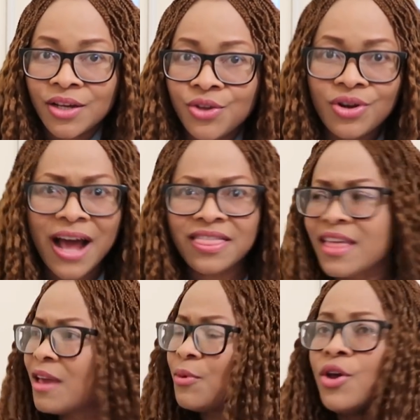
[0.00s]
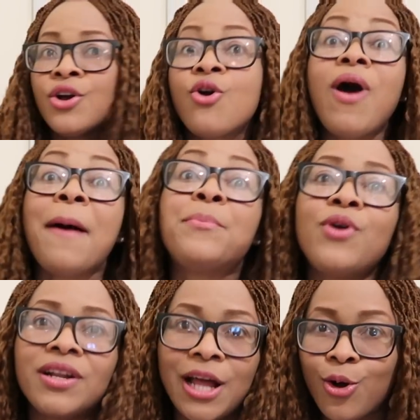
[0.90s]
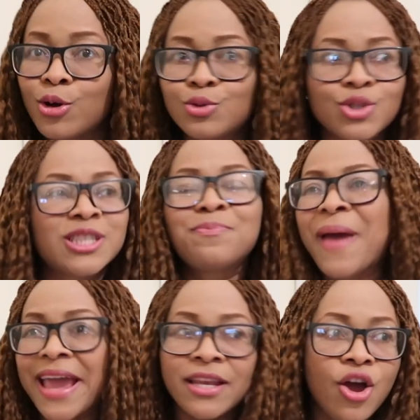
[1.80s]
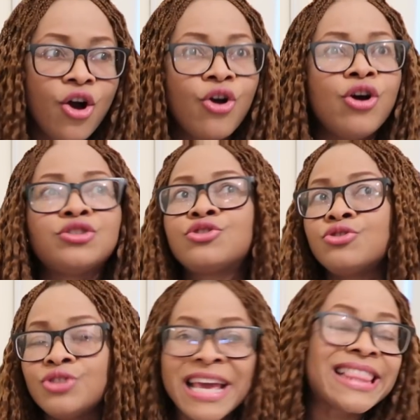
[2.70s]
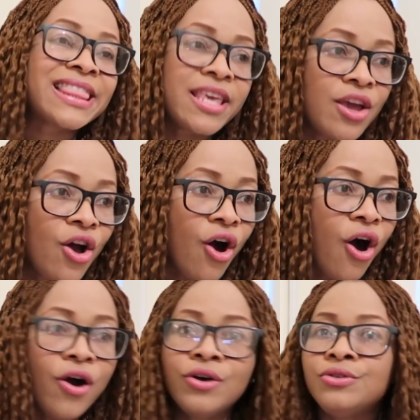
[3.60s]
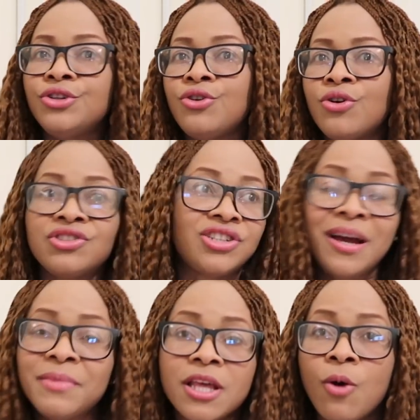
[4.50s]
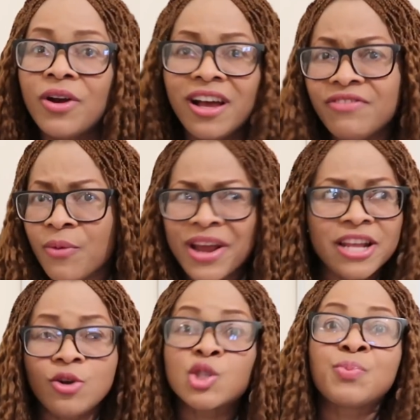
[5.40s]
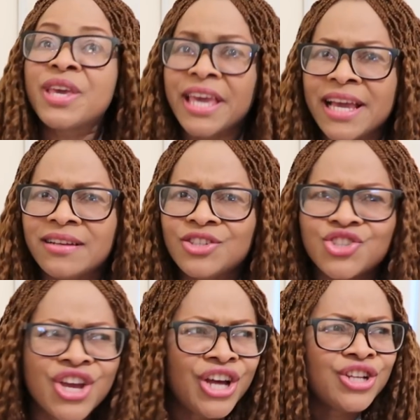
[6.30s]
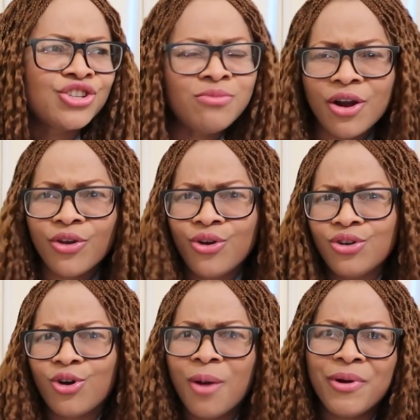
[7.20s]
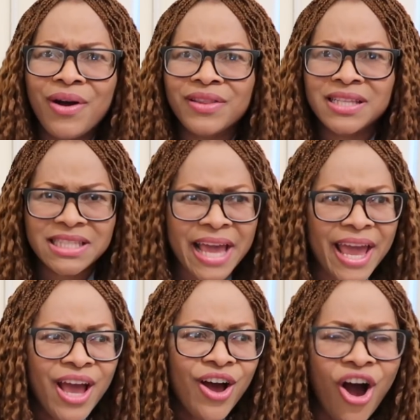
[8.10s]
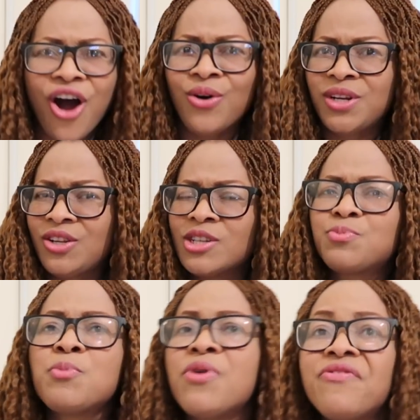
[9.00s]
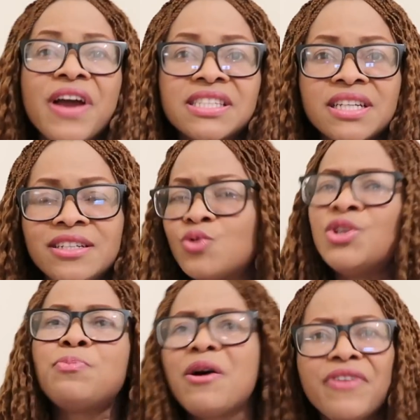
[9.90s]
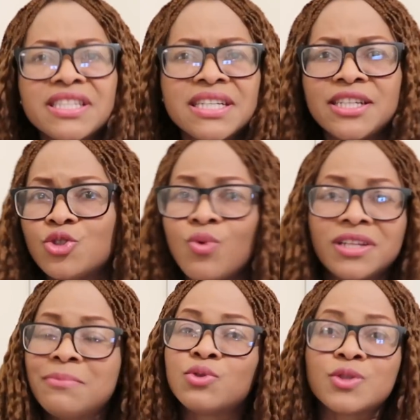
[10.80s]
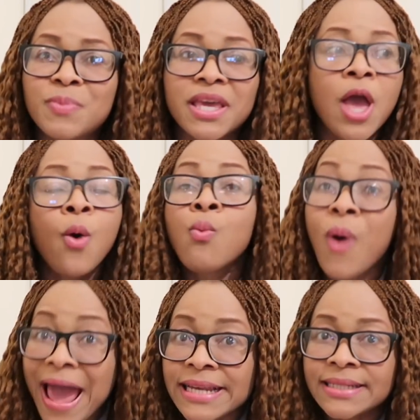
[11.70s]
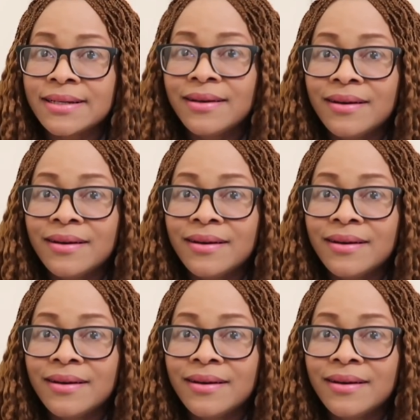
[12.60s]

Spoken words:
you not think, go abroad and go to Spain, go to Italy, or you know, Germany or wherever where they don't speak English. Tomorrow you're going to come around and say, oh, they don't speak perfect English. Which perfect English you want them to speak? When